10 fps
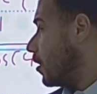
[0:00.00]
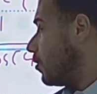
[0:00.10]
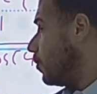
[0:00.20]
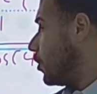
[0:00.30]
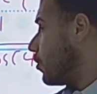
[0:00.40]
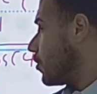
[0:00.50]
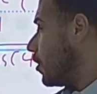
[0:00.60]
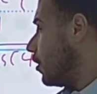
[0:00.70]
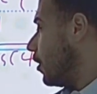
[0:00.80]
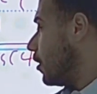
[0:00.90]
It will be
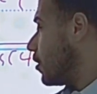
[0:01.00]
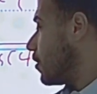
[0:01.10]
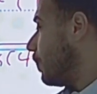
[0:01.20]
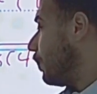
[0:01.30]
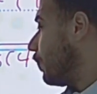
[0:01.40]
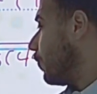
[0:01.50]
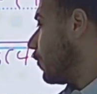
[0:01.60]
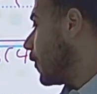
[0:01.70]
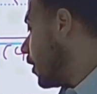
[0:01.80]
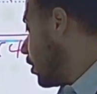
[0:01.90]
cosine x.
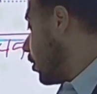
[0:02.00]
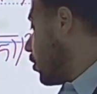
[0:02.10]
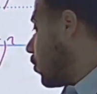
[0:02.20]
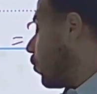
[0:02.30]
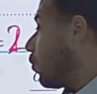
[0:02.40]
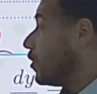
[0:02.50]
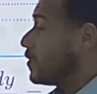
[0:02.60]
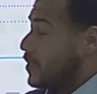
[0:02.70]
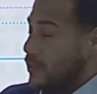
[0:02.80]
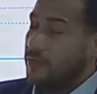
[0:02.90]
What
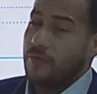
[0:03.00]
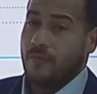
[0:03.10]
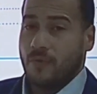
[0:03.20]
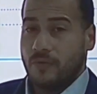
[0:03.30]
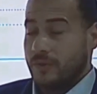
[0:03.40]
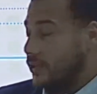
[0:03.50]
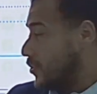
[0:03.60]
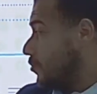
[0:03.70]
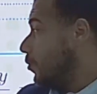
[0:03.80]
is the derivative of 1 over x?